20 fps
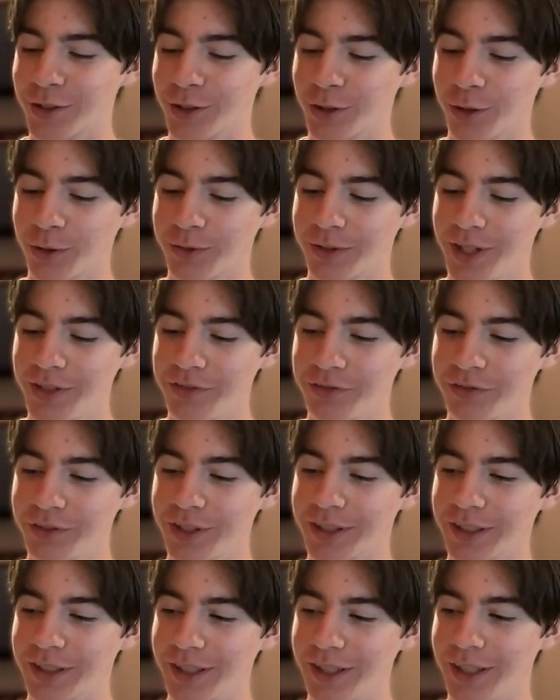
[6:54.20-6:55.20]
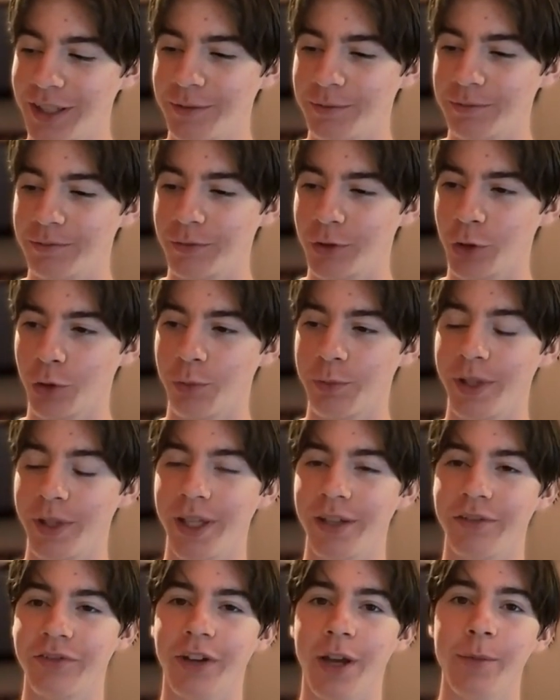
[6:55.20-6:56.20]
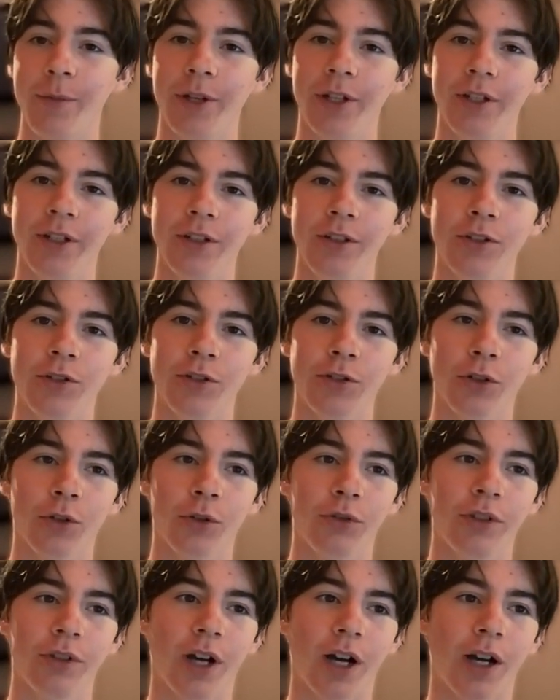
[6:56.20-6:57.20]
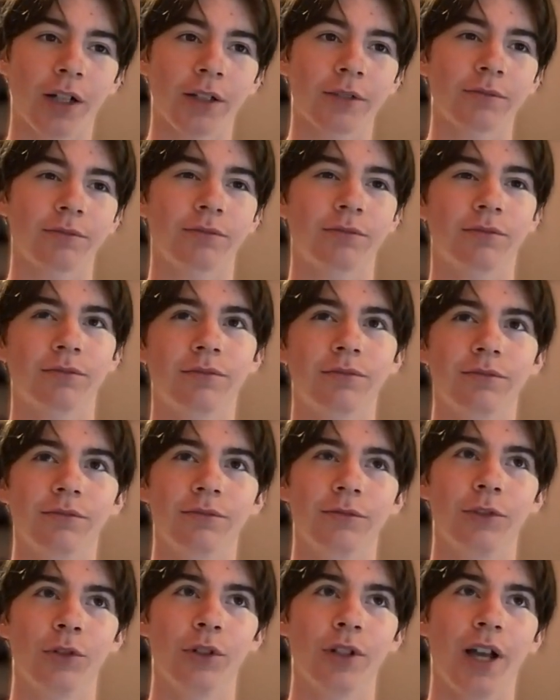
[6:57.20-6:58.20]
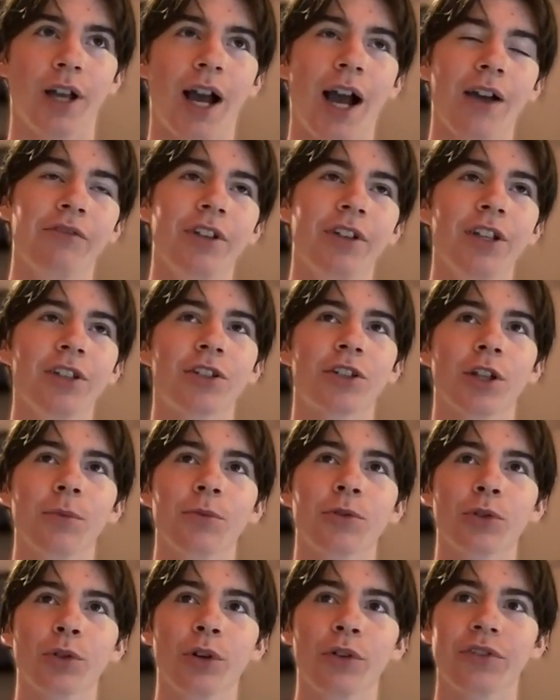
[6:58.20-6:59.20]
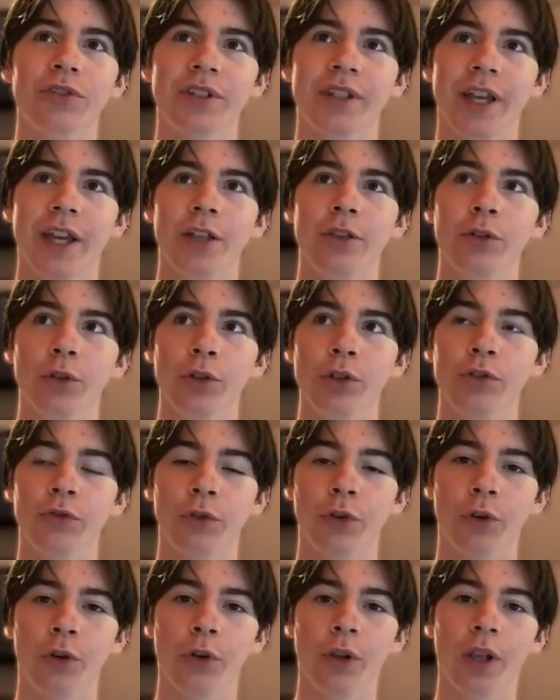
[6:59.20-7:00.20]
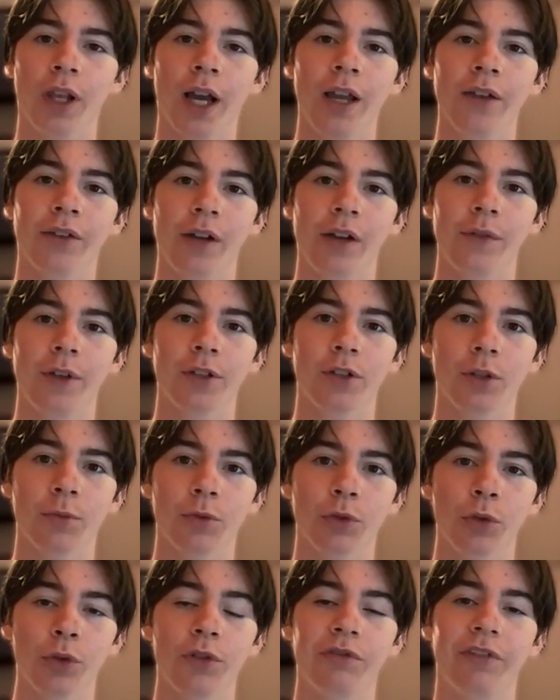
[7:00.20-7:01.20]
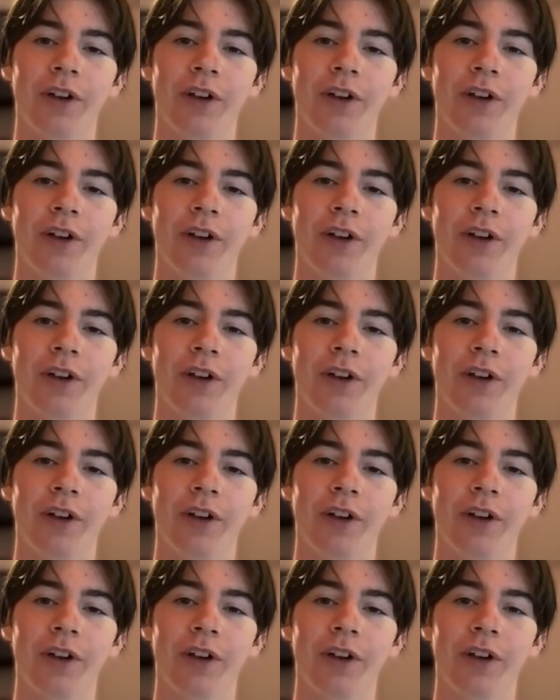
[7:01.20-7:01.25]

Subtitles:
So definitely, being feminine, so not having some sort of standards for her life, having some sort